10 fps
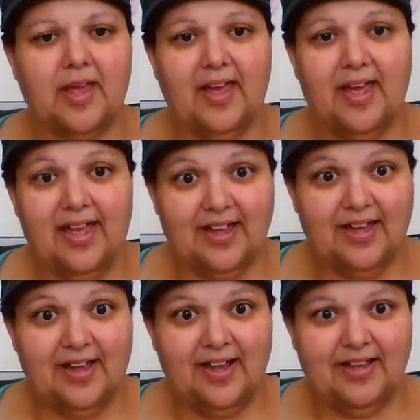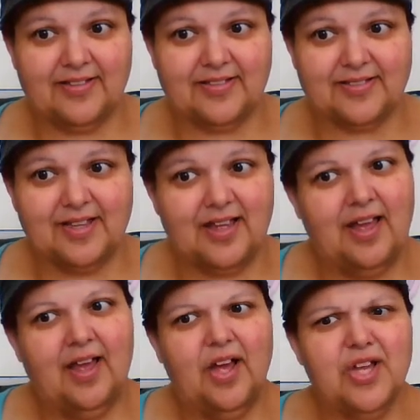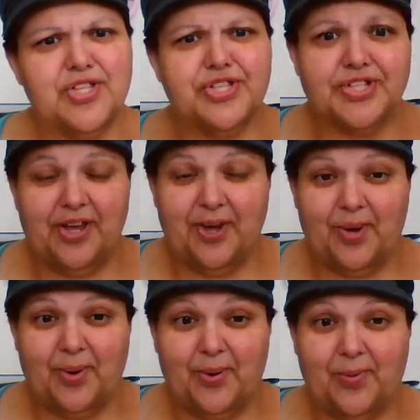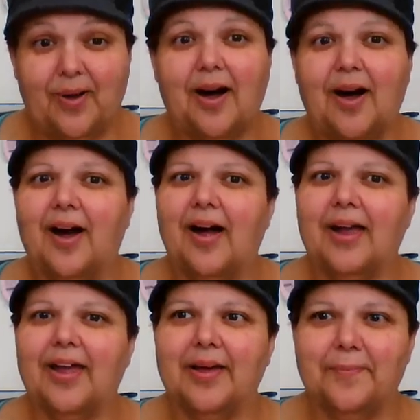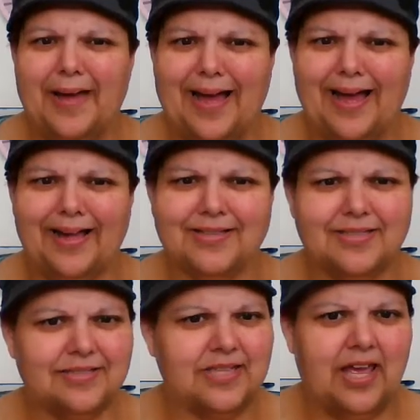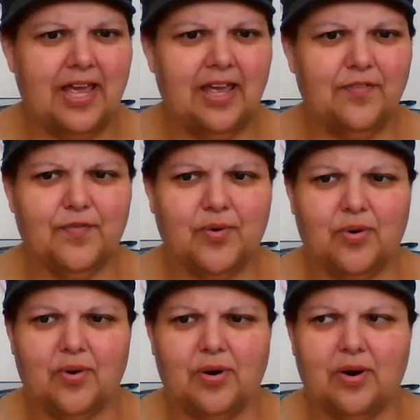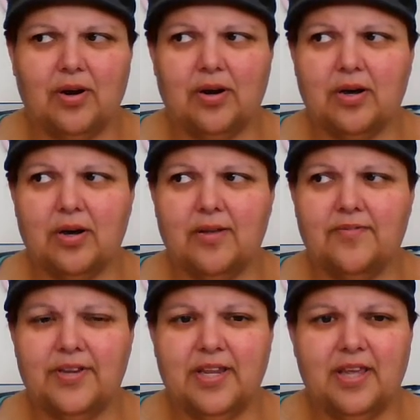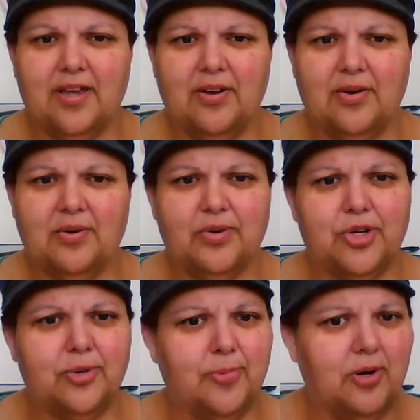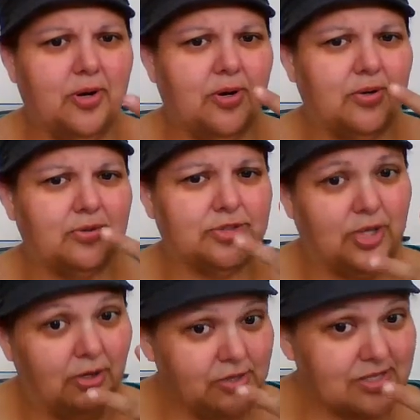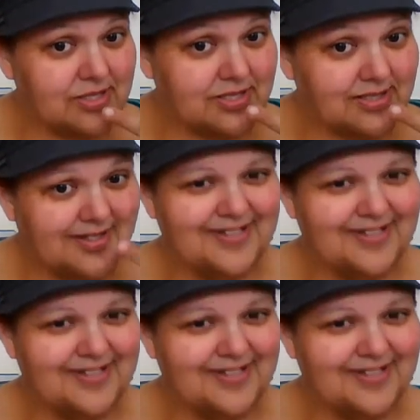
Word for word: Hey guys, so I am back today for video numero dos.